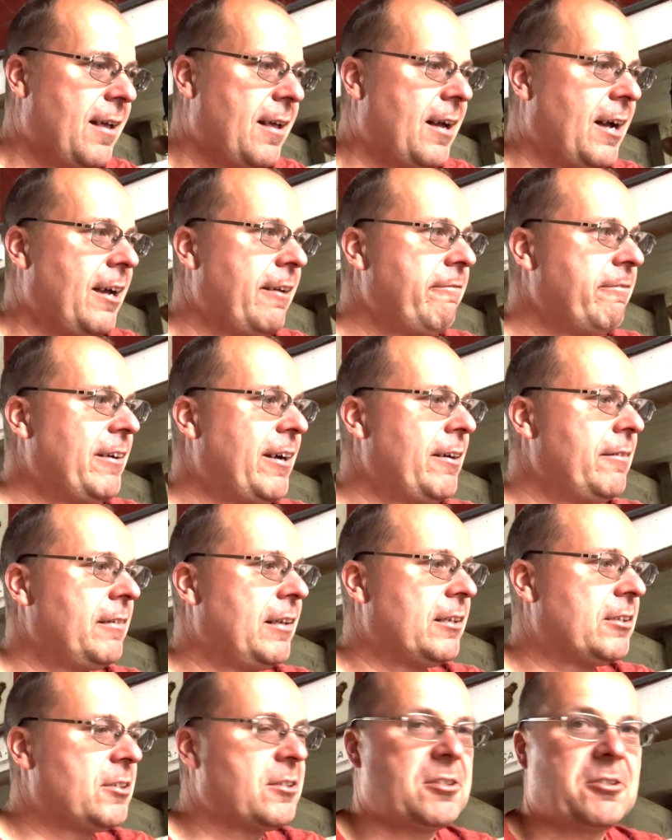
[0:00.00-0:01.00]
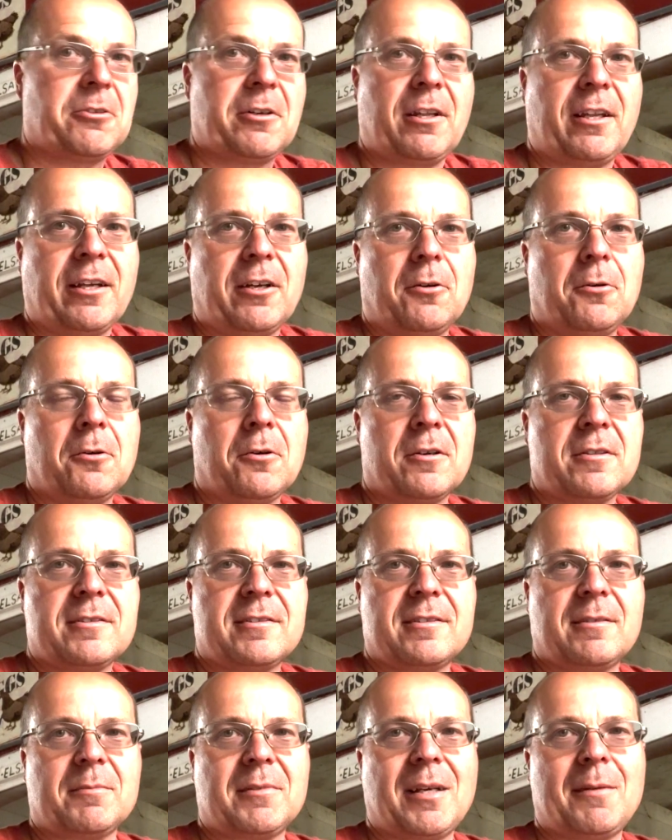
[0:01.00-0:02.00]
I found that just doing it like a horse,
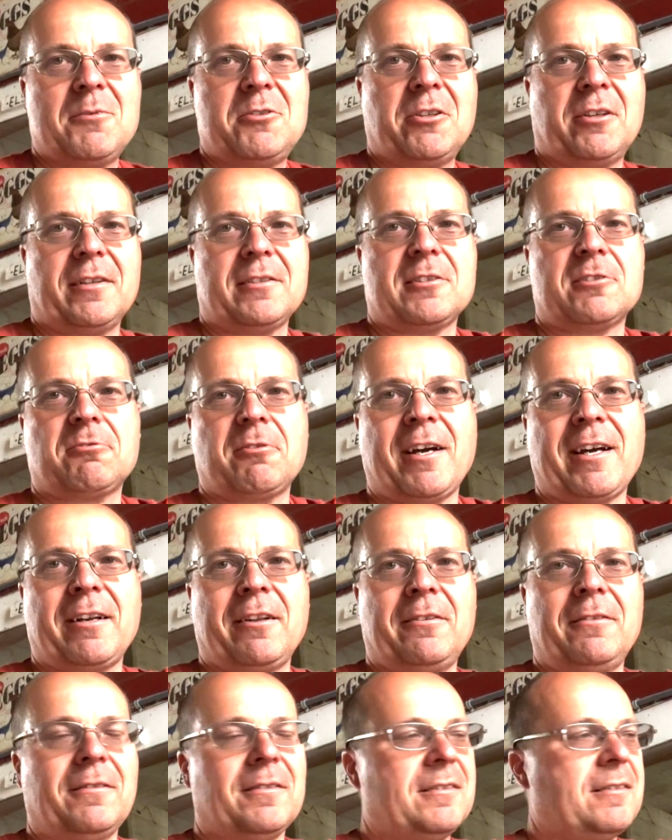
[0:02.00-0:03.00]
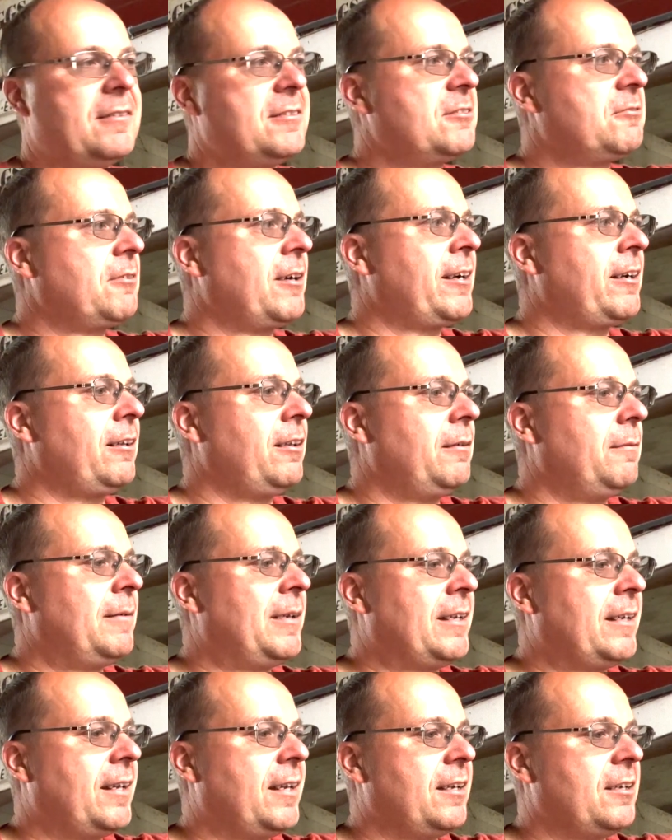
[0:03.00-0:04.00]
sometimes you can straddle them
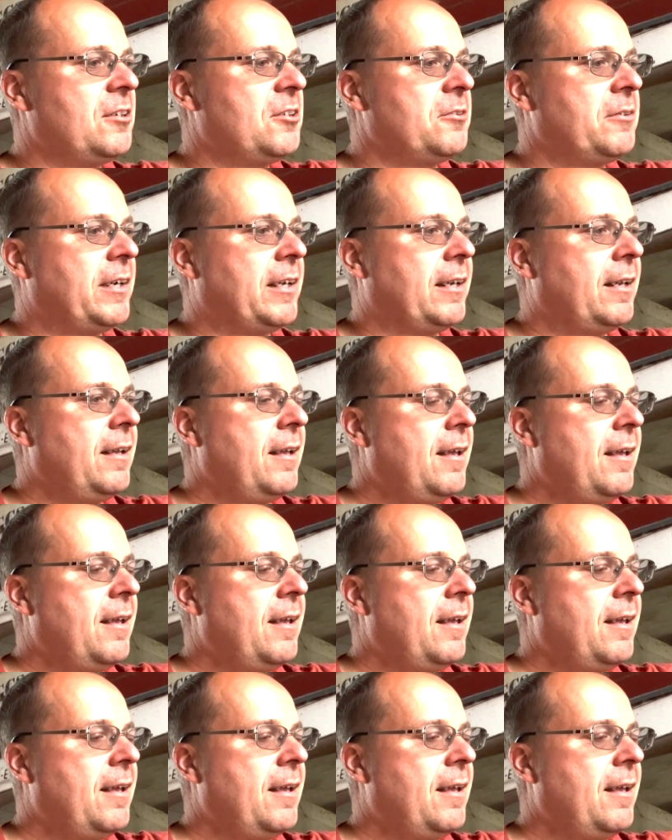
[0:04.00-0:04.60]
and do it,